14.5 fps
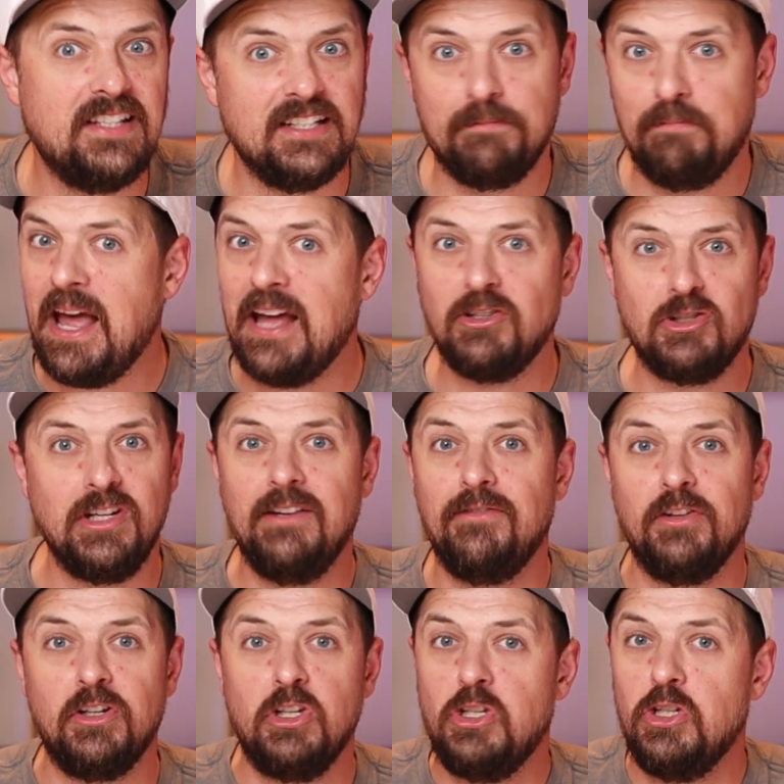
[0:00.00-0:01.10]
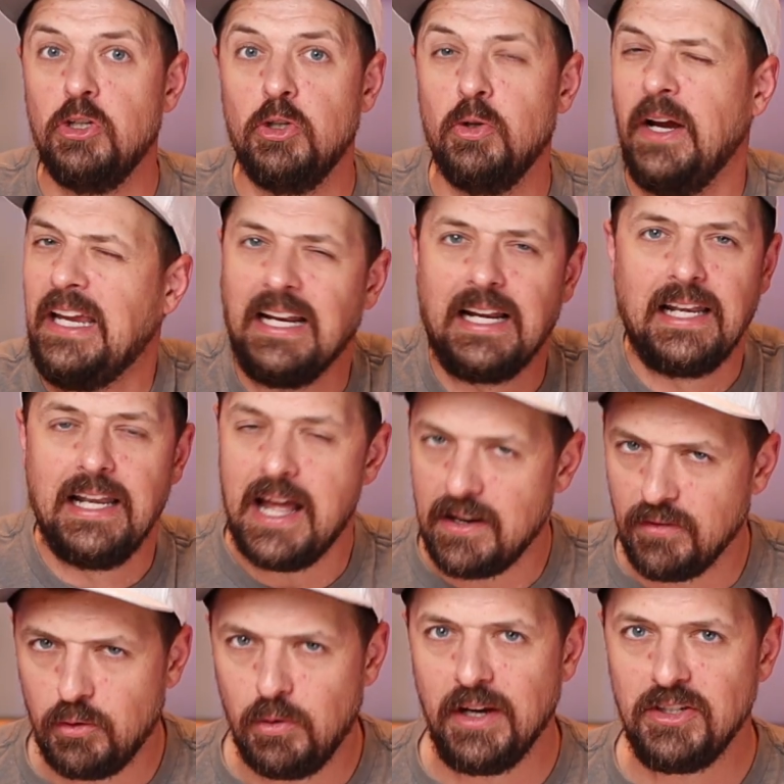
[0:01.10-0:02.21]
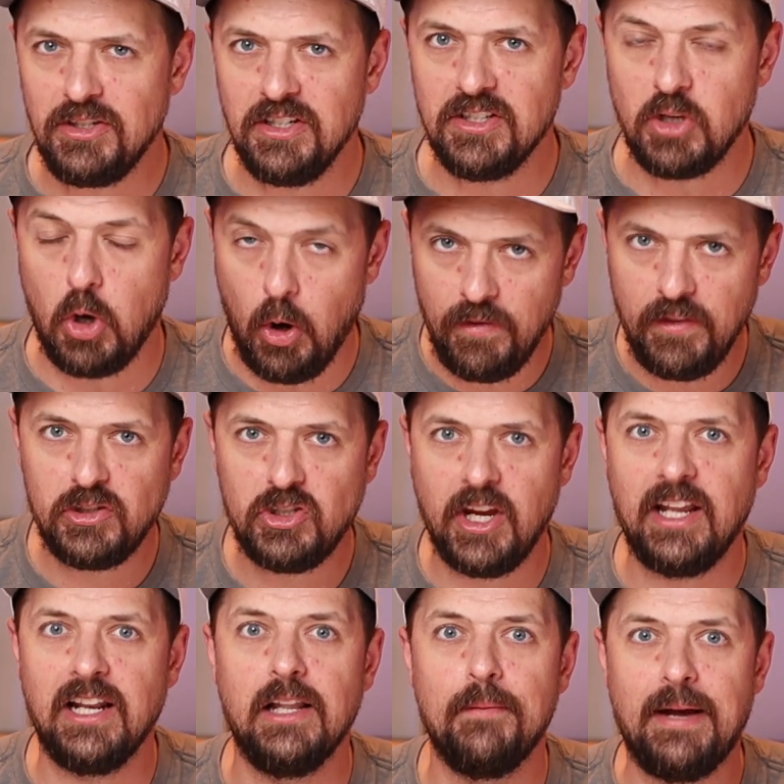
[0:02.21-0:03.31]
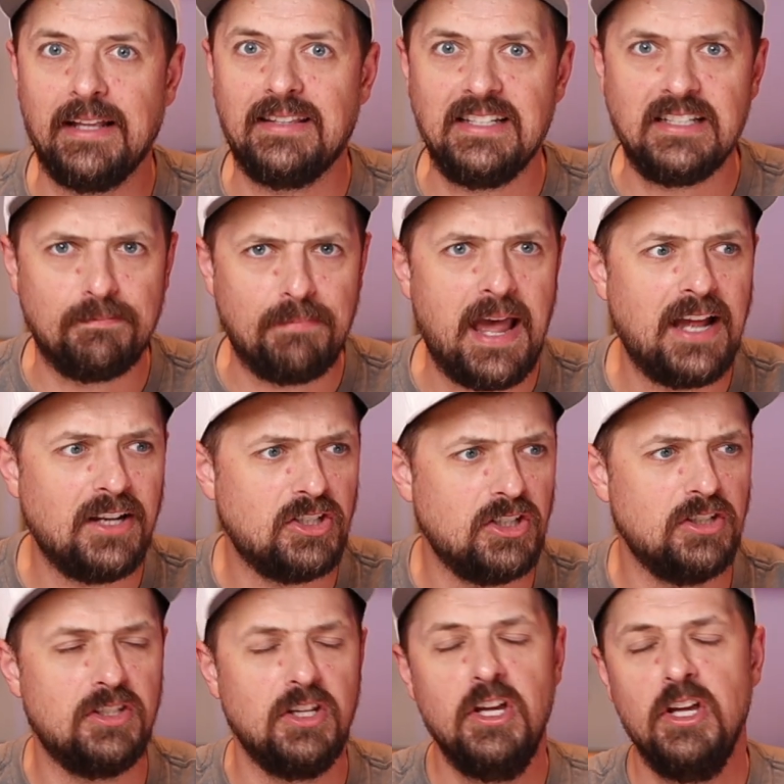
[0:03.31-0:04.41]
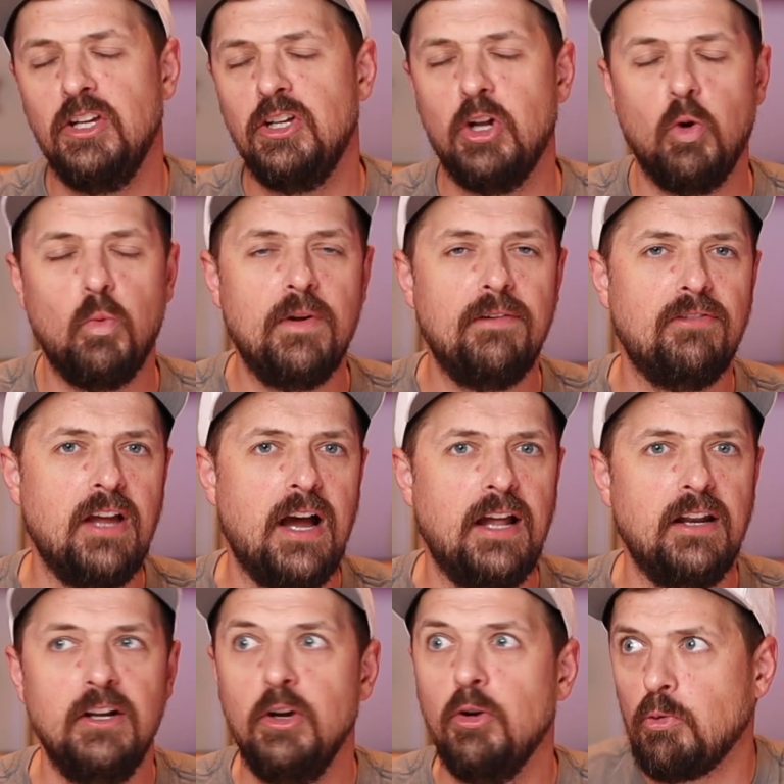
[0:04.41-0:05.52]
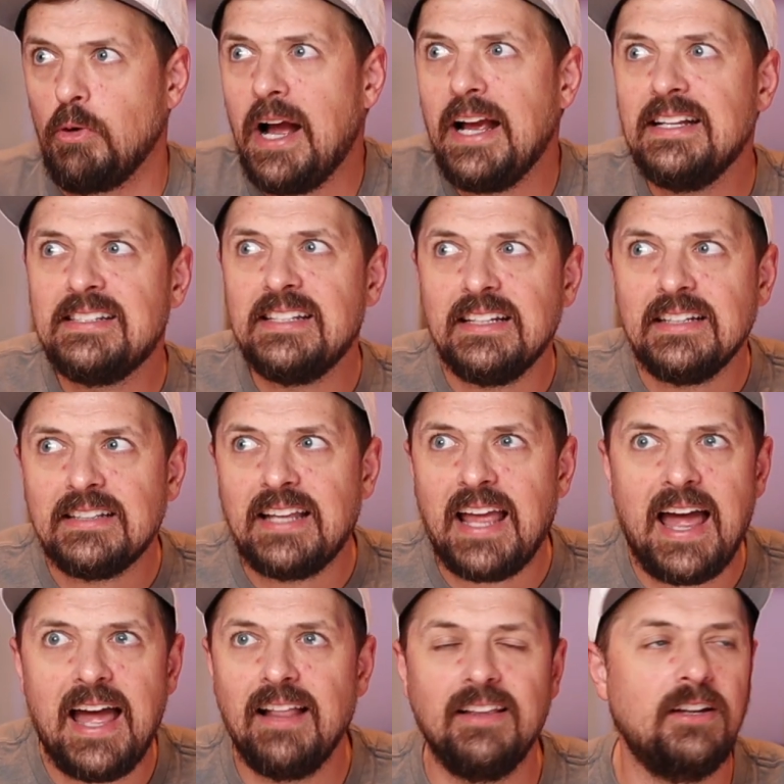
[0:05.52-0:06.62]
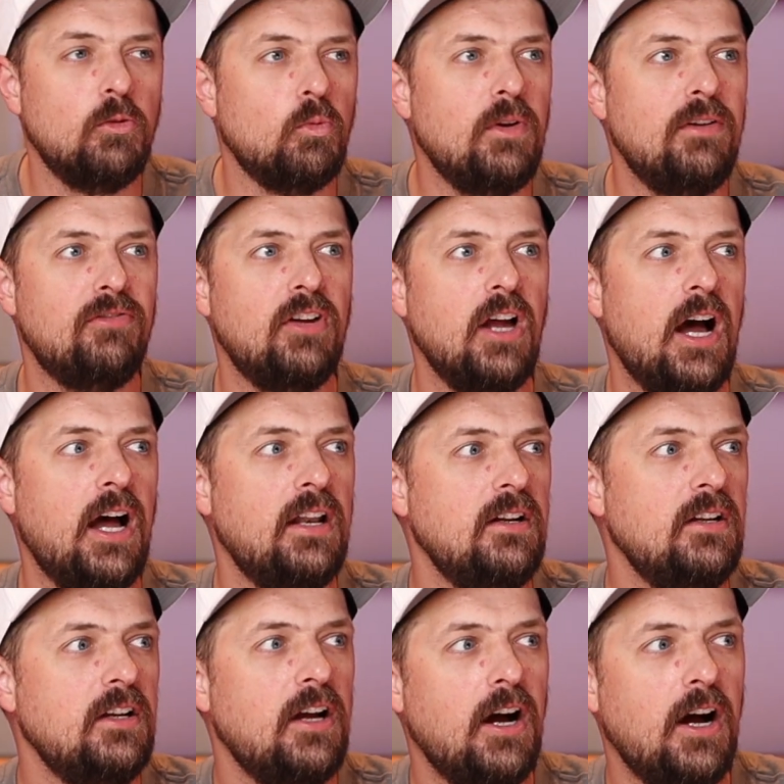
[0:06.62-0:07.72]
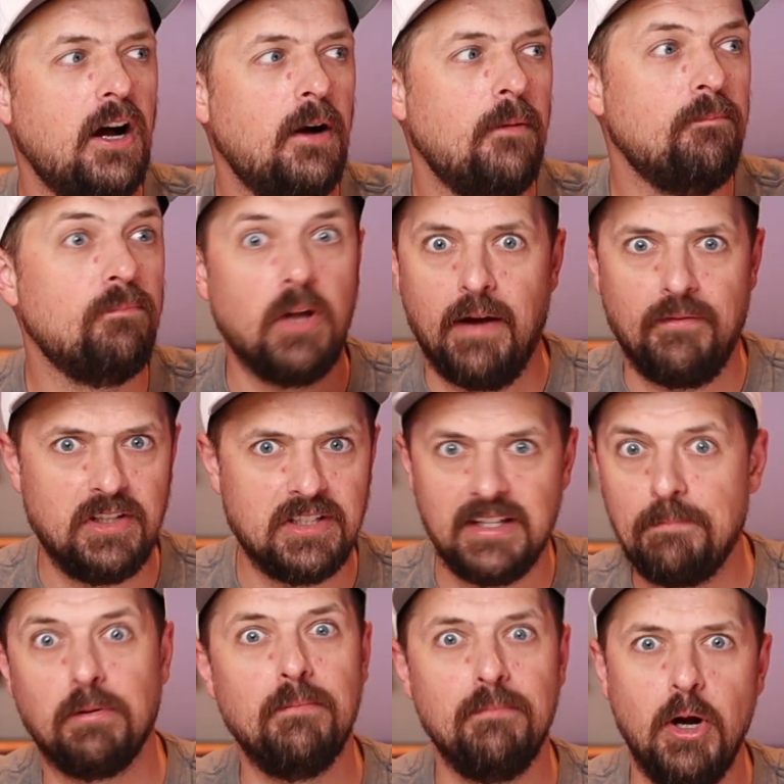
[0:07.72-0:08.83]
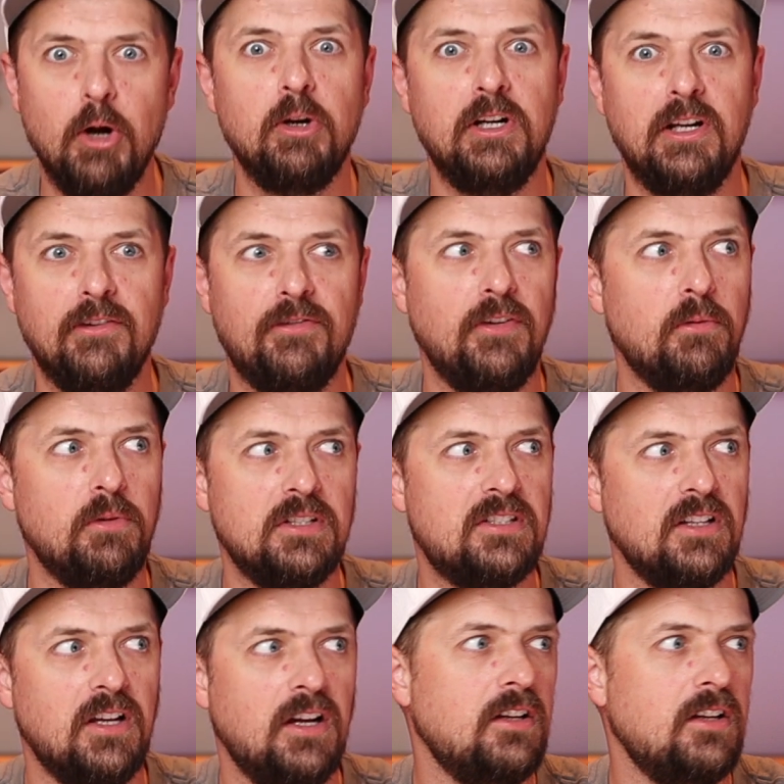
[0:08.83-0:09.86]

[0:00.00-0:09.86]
this badge even do? I get a lot of questions on the channel about these badges. You know, we've got rising talent. We've got obviously promoted if it was